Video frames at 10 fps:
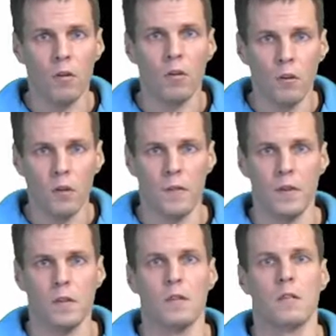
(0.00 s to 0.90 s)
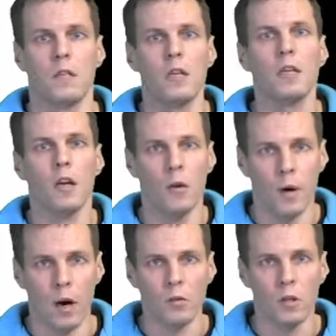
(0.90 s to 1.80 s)
coefficients, thinking
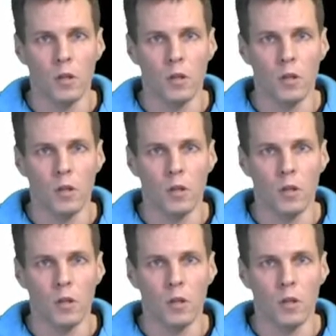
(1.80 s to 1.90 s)
about